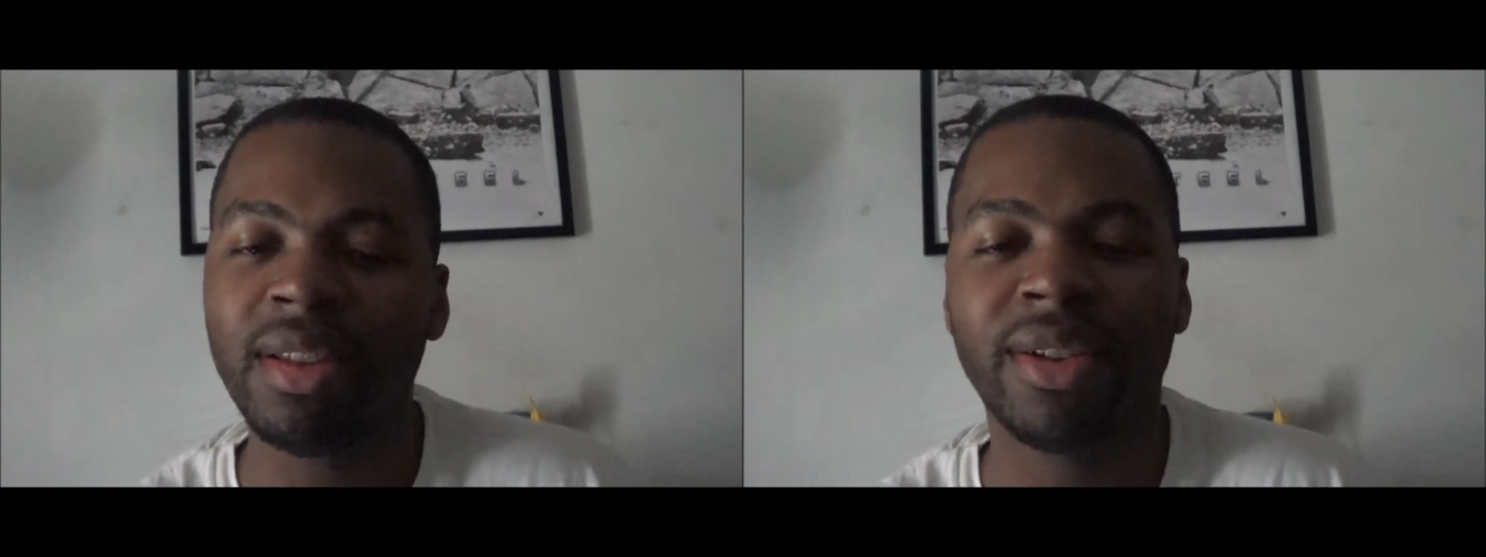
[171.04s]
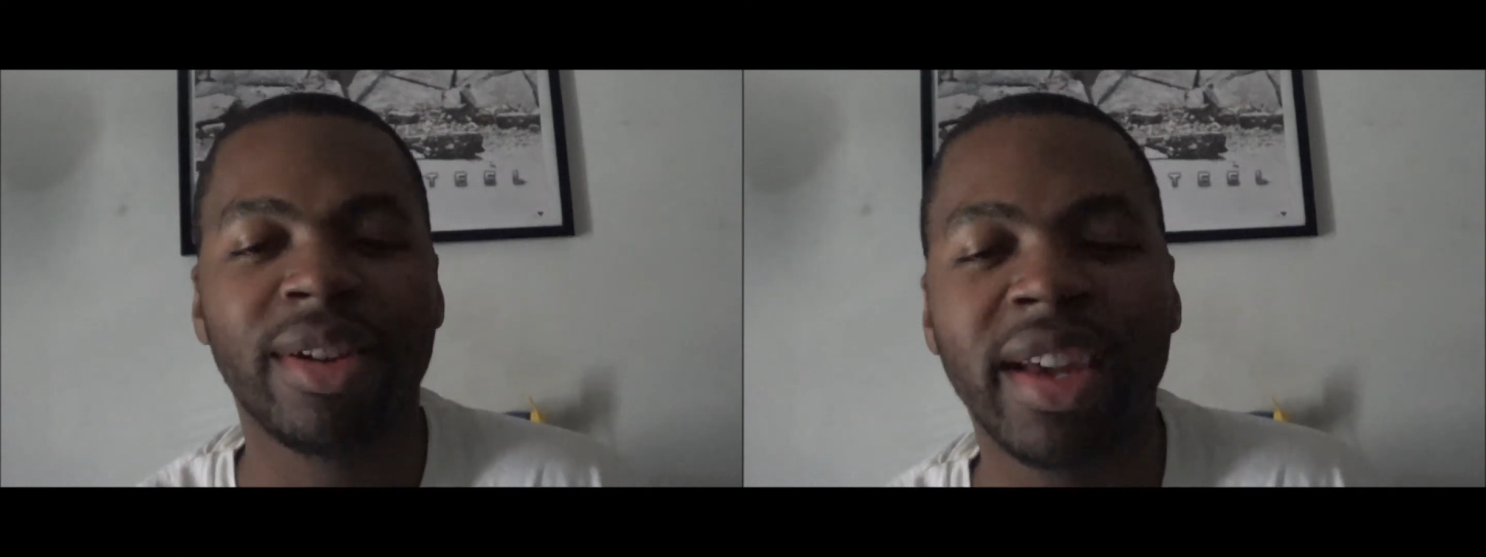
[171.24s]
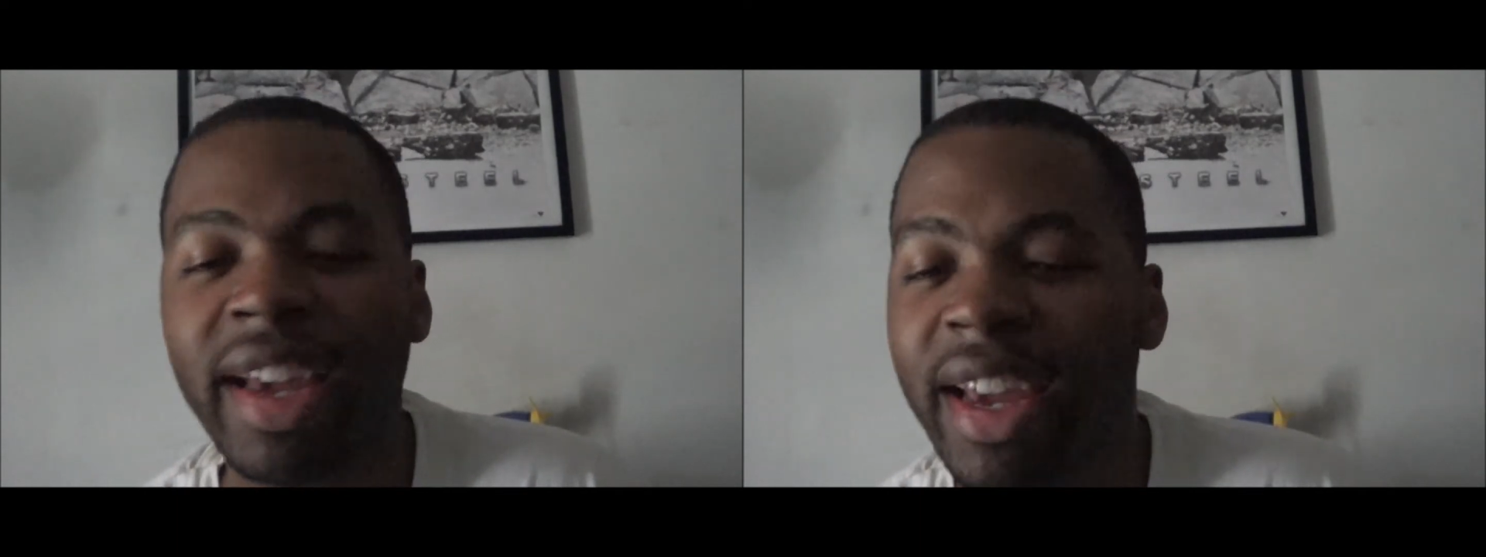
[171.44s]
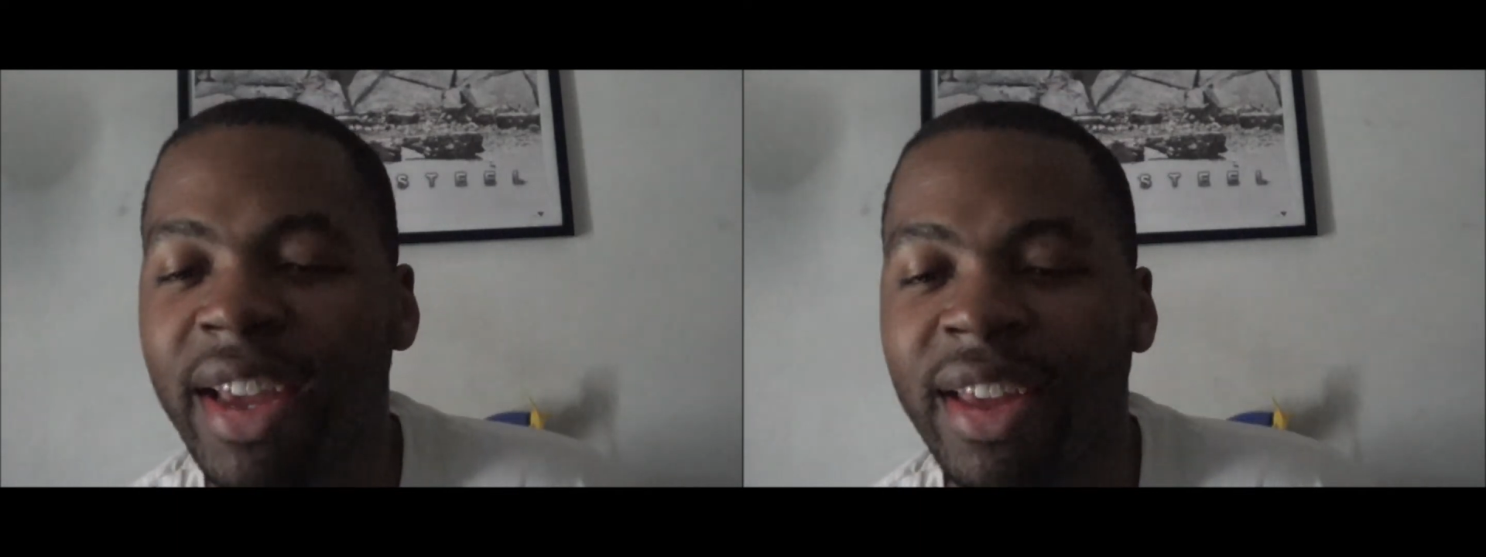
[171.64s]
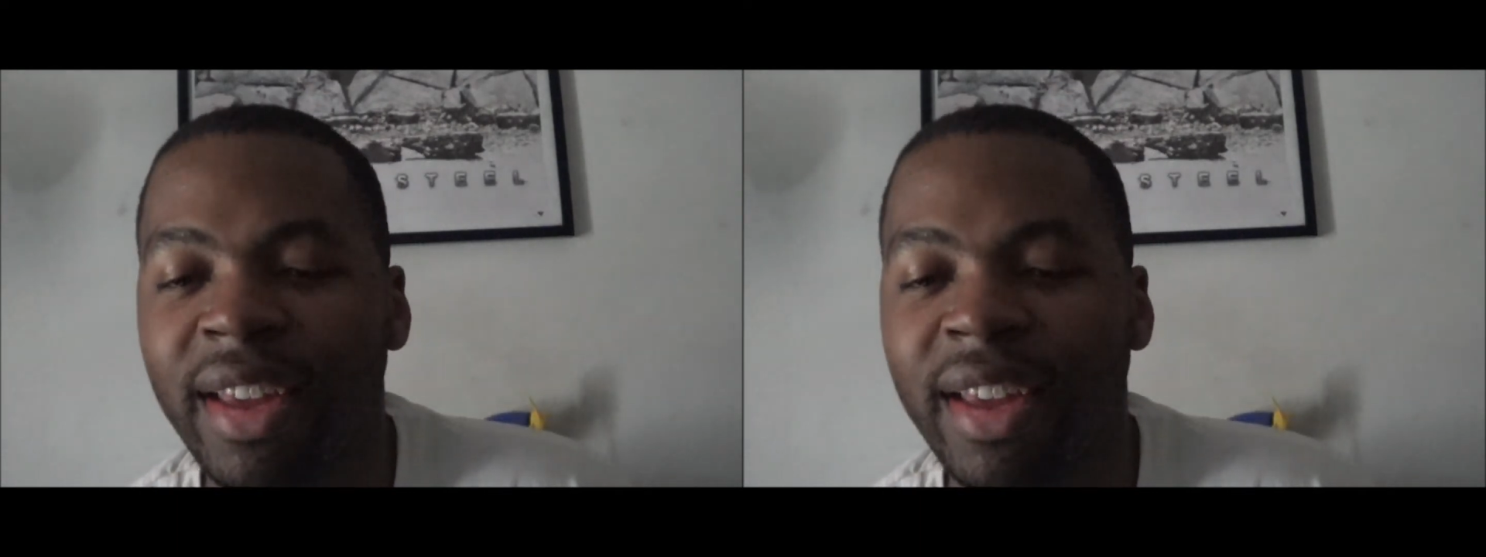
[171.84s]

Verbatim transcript: Okay?